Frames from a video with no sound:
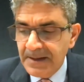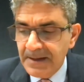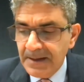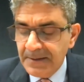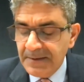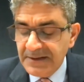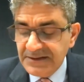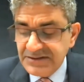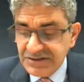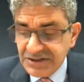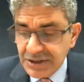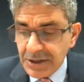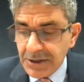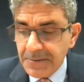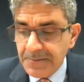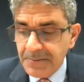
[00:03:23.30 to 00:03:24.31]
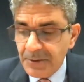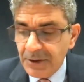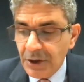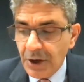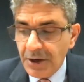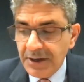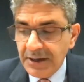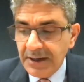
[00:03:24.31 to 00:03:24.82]
this year
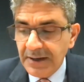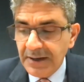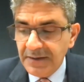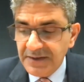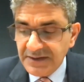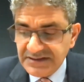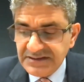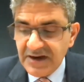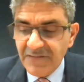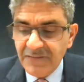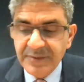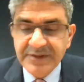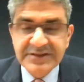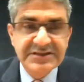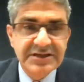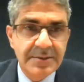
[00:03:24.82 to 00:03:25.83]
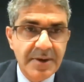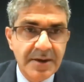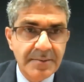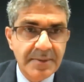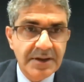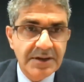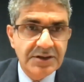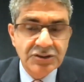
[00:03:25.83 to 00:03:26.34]
regarding this government's
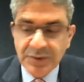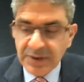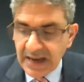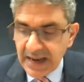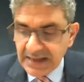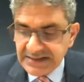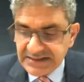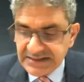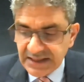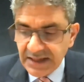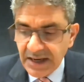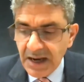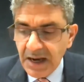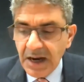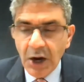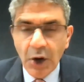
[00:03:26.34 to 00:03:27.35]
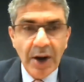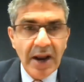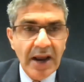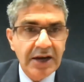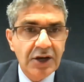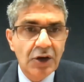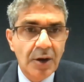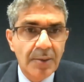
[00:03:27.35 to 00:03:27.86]
commitment to enhancing our
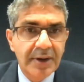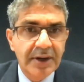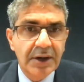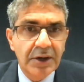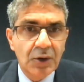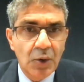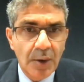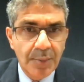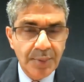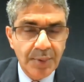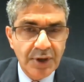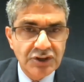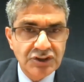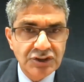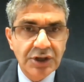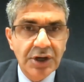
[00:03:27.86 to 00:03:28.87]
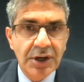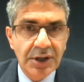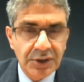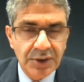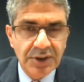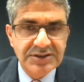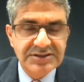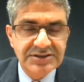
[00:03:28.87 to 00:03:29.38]
economic cooperation
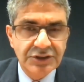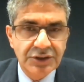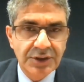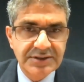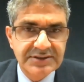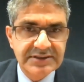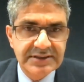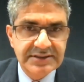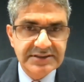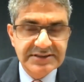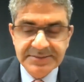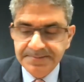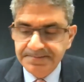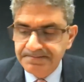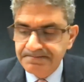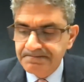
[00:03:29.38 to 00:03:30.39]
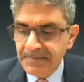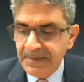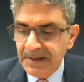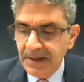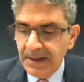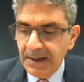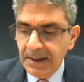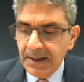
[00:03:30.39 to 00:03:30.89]
across the continent.
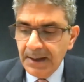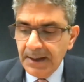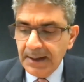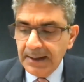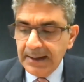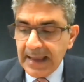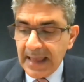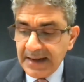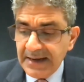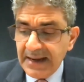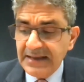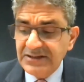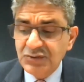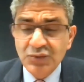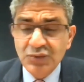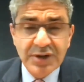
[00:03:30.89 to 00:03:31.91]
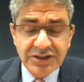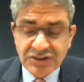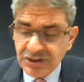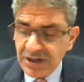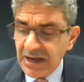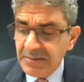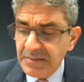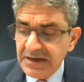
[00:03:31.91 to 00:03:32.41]
Canada has rich
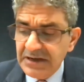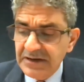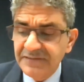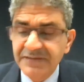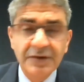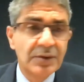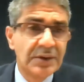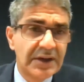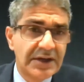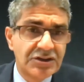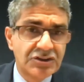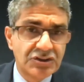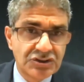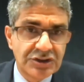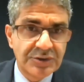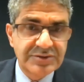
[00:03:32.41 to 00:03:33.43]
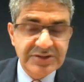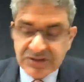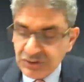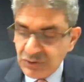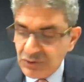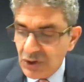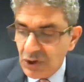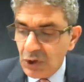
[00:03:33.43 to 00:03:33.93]
and meaningful relationships, as
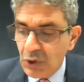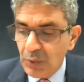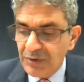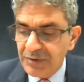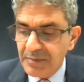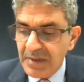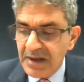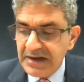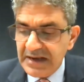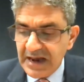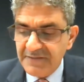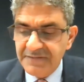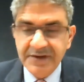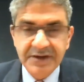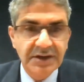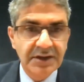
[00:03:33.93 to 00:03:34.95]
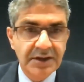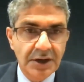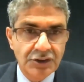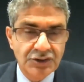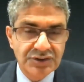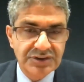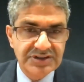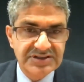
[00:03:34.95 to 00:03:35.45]
you know, with many African
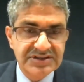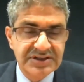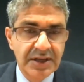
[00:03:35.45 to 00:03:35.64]
countries.